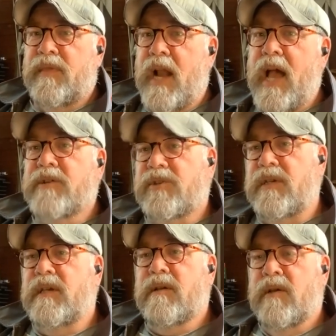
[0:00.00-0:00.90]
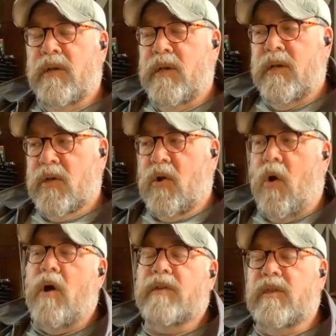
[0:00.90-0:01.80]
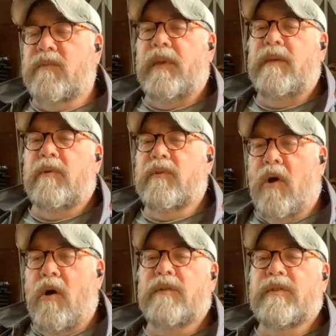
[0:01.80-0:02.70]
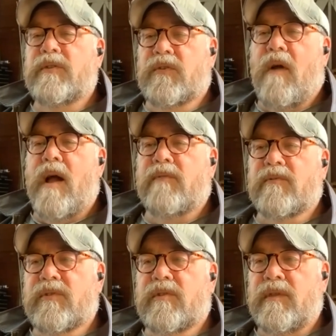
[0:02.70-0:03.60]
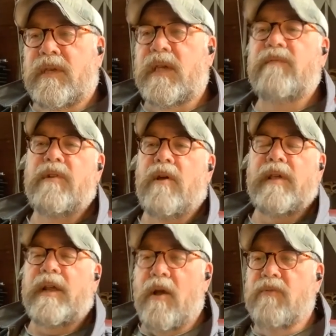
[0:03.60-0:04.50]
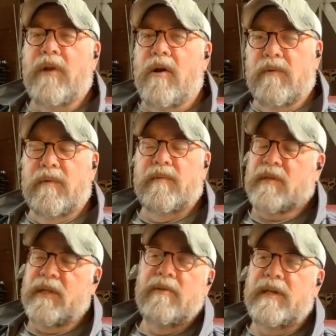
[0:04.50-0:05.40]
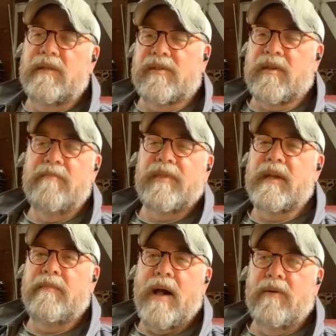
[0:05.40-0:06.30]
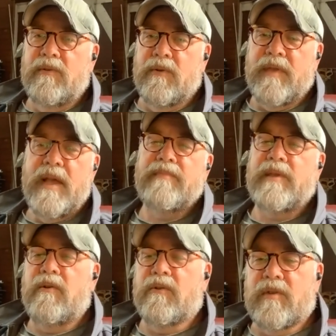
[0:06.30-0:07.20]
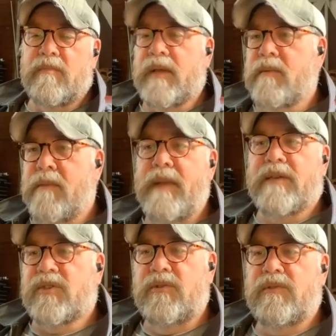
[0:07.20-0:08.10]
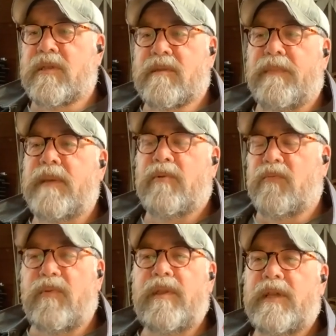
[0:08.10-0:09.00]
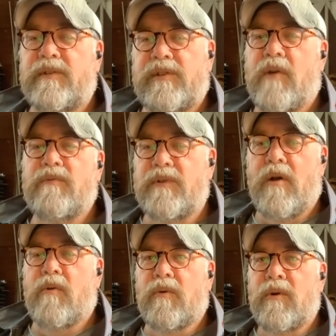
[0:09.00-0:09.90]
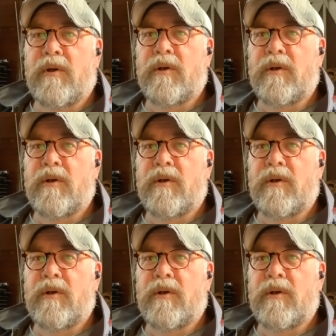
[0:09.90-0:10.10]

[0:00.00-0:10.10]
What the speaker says: that actually causes people, causes drivers, even though they don't know clearly something about Northampton or something about Massachusetts, people really don't know